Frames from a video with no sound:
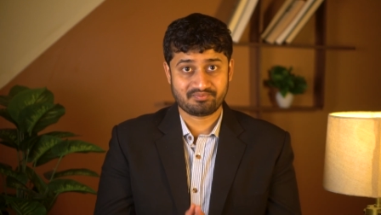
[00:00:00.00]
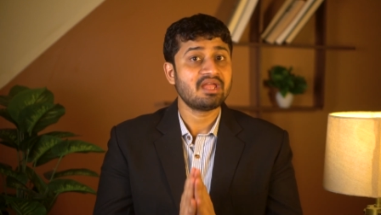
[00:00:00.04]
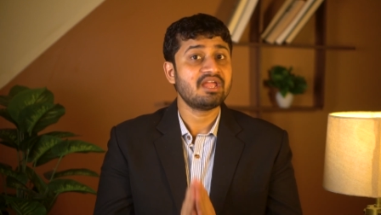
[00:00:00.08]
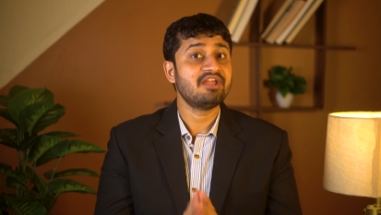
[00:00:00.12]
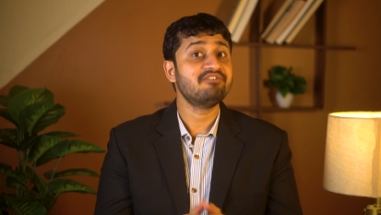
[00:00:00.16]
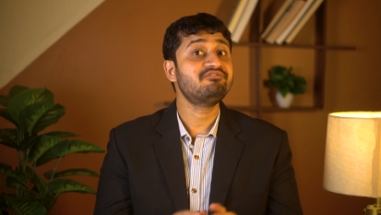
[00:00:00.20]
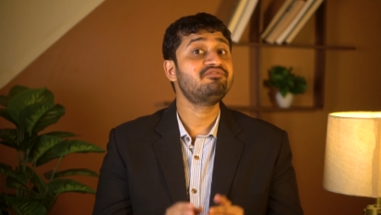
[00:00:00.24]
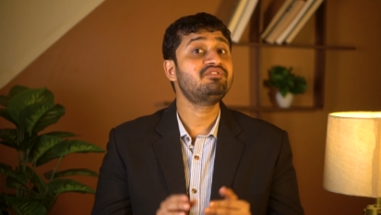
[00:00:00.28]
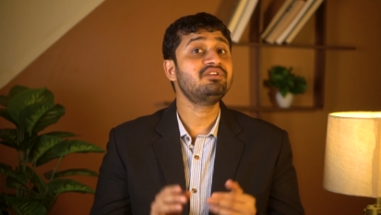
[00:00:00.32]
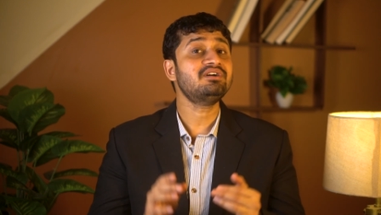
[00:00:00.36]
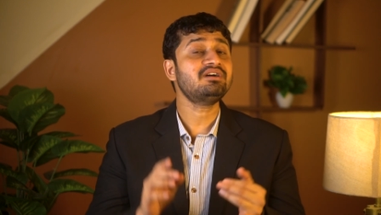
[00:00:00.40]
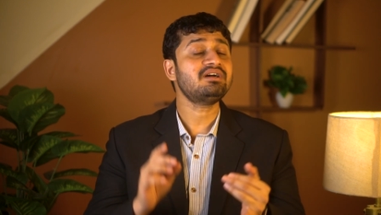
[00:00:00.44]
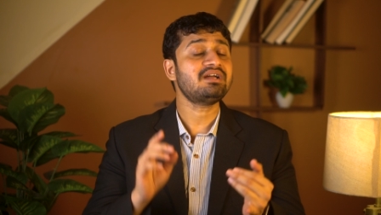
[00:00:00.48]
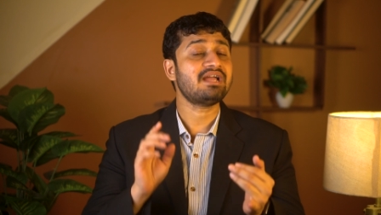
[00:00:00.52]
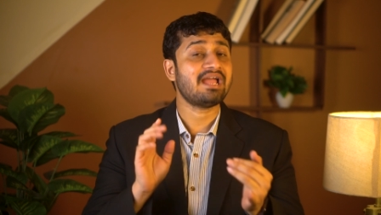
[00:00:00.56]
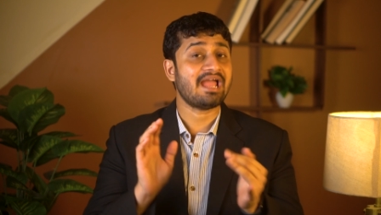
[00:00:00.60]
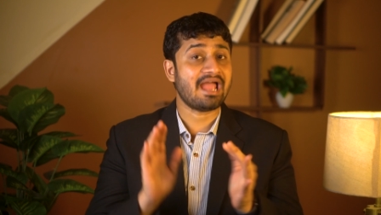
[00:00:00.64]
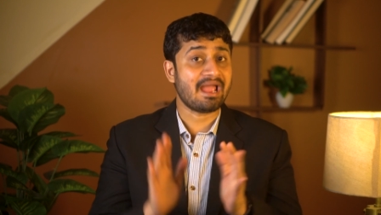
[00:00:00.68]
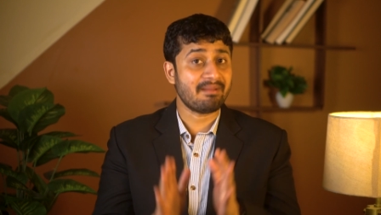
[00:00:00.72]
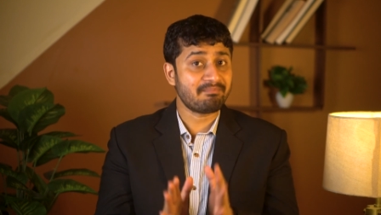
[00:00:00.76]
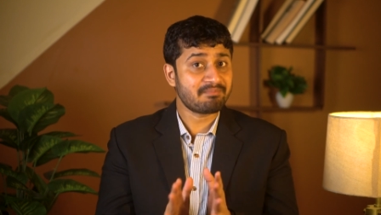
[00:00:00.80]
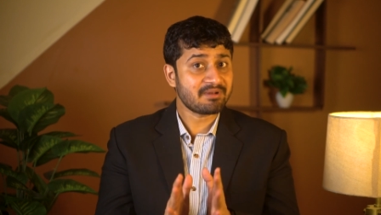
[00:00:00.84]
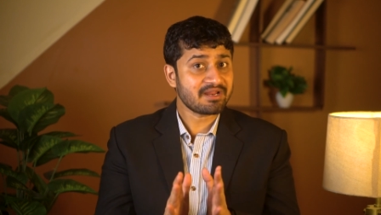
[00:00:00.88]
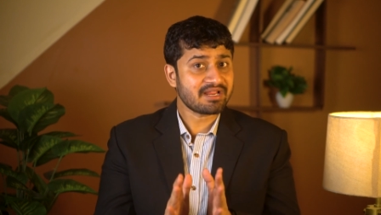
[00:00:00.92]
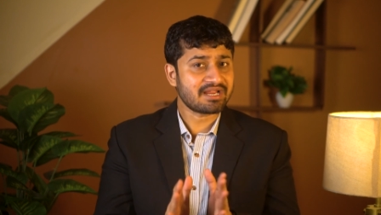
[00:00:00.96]
if the
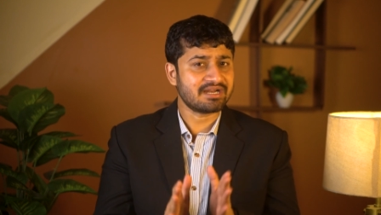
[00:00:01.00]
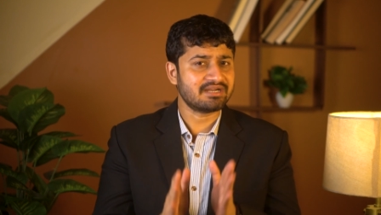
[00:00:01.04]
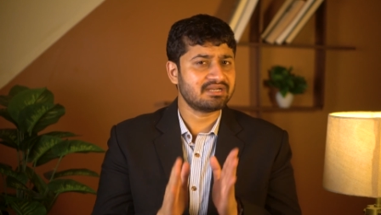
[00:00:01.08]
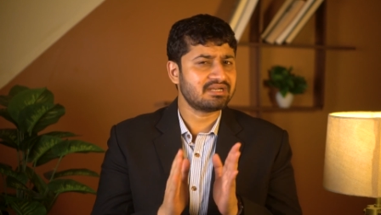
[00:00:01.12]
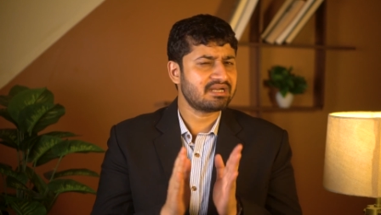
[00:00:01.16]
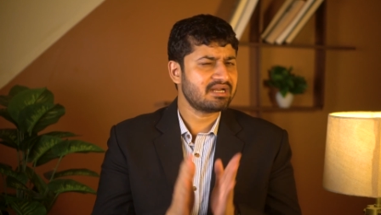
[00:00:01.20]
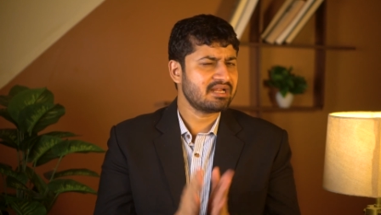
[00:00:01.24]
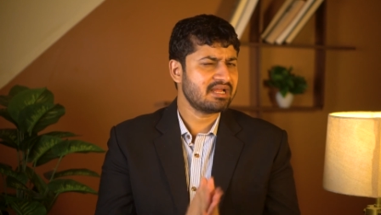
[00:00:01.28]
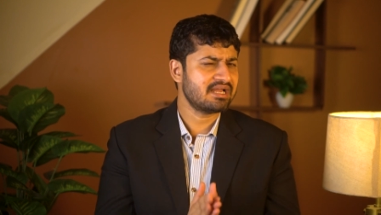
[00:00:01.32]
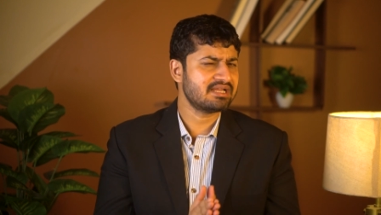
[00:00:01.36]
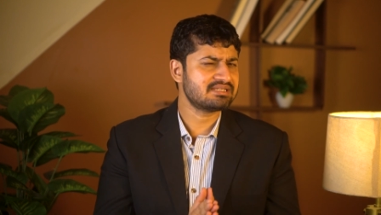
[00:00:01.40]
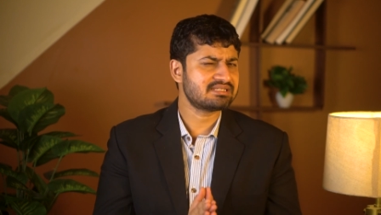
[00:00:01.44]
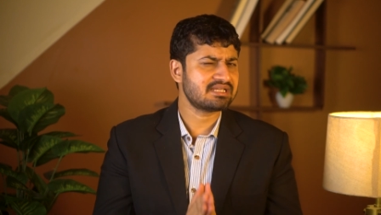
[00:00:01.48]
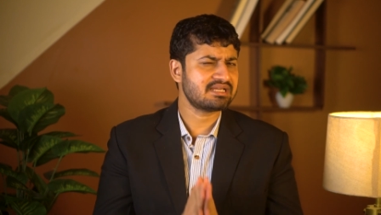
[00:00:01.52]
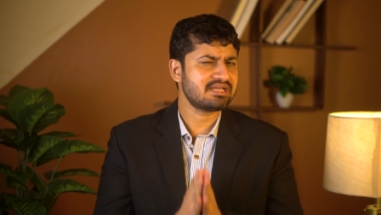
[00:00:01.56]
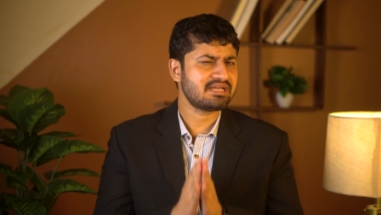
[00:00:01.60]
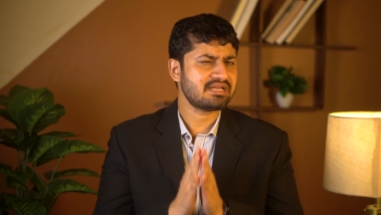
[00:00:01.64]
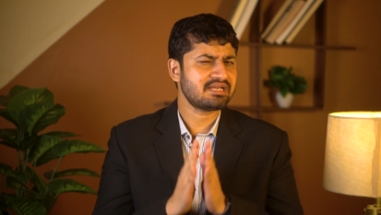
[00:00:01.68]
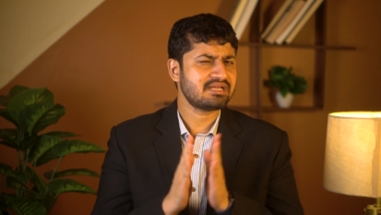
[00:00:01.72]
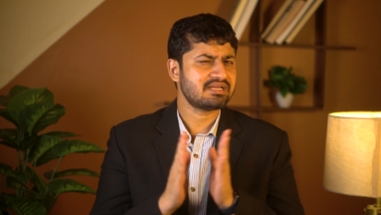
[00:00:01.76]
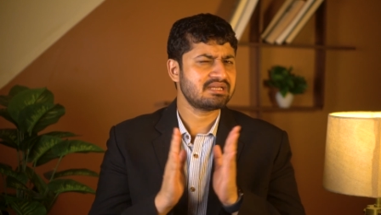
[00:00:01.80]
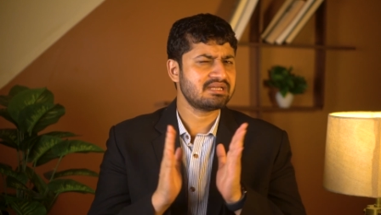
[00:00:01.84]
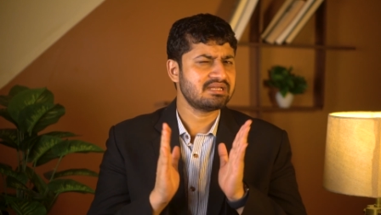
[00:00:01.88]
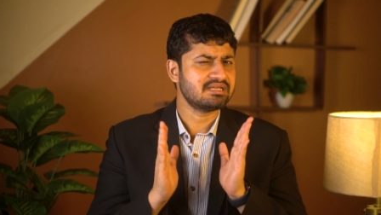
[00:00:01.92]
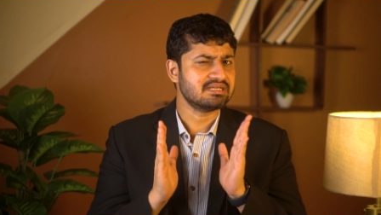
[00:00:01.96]
applicant has
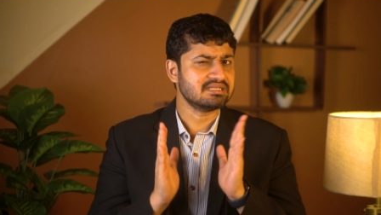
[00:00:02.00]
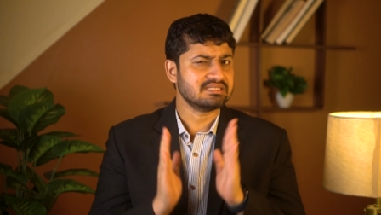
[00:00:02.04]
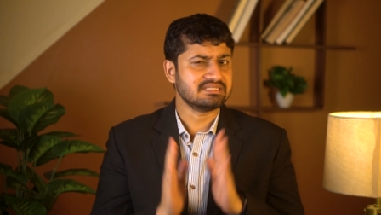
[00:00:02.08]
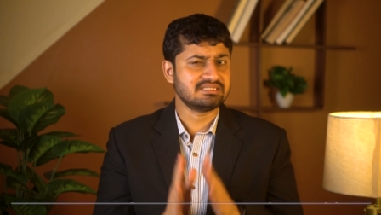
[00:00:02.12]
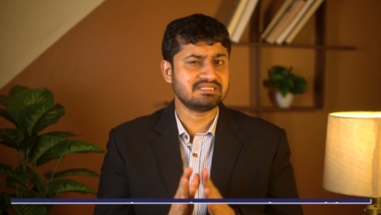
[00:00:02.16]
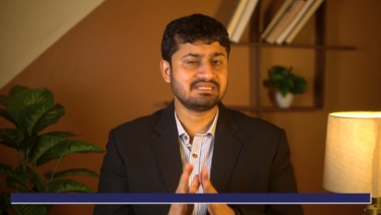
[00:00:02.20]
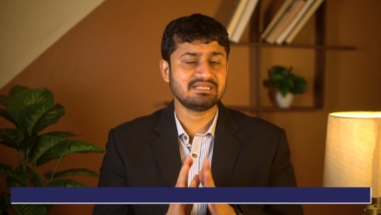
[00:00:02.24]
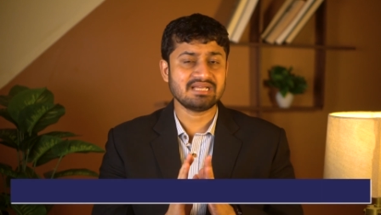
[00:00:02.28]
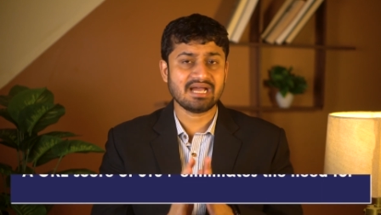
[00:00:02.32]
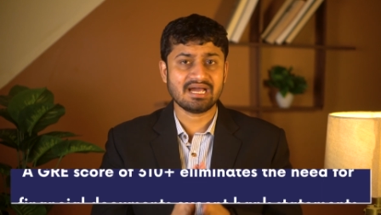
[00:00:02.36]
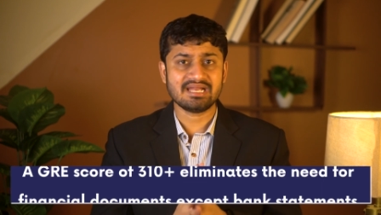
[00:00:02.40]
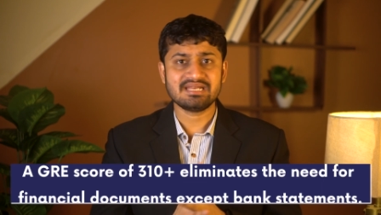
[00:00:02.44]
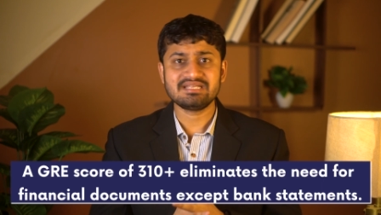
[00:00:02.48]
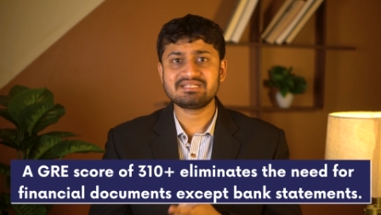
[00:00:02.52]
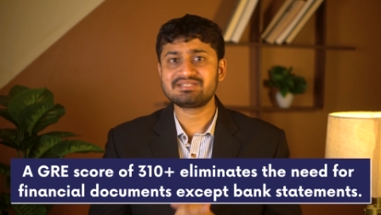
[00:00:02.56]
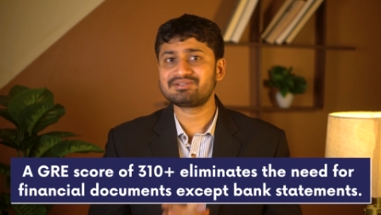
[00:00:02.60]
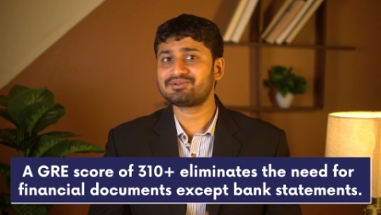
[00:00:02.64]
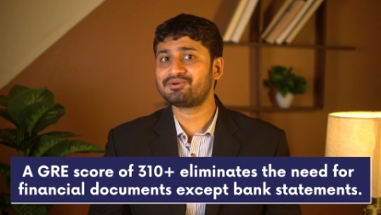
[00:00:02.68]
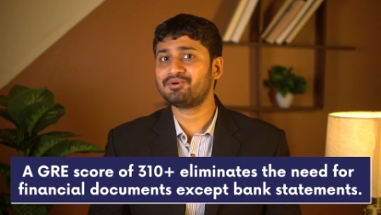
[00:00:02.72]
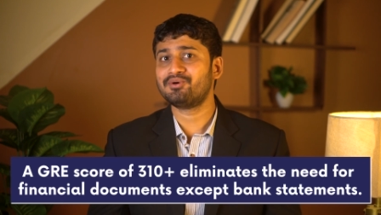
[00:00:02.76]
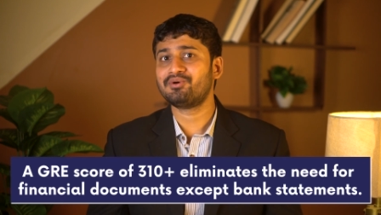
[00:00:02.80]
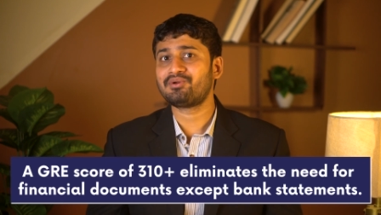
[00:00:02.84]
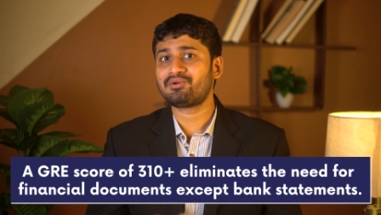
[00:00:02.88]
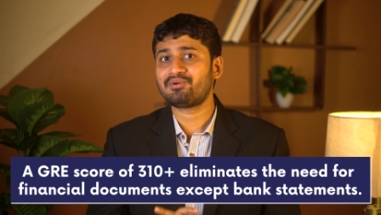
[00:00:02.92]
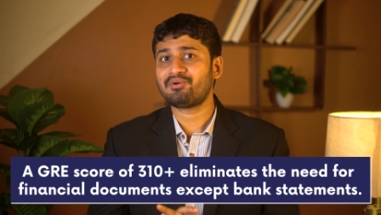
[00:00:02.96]
a GRE
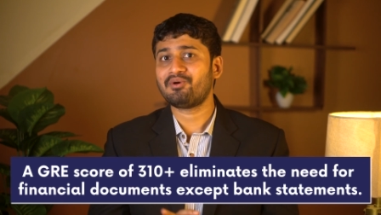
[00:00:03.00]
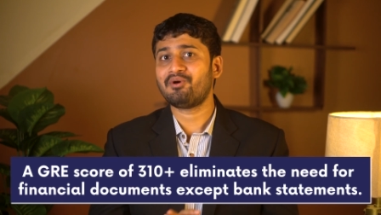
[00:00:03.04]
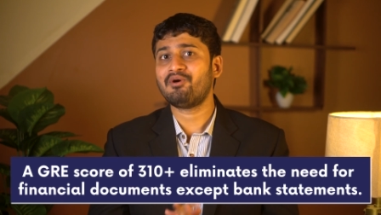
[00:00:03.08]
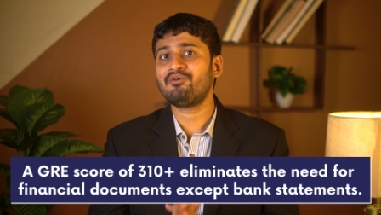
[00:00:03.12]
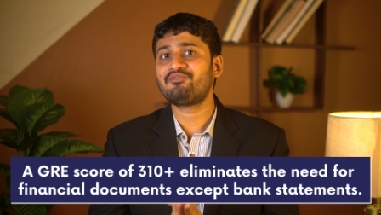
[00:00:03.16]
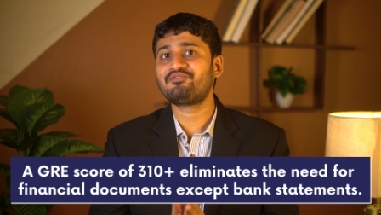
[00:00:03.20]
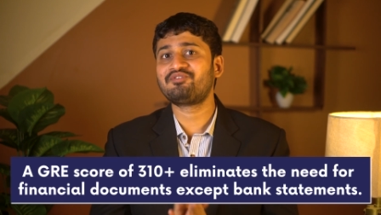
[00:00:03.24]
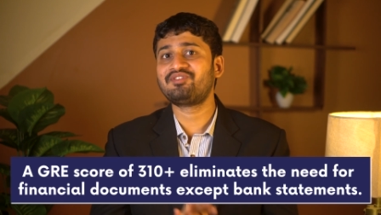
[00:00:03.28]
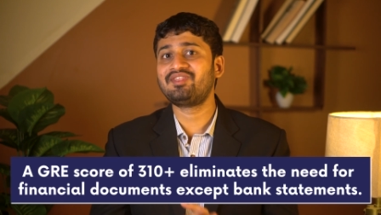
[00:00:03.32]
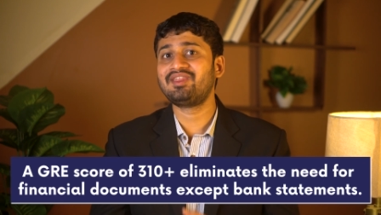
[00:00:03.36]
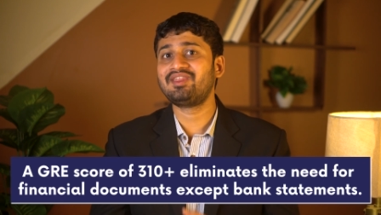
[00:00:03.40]
score of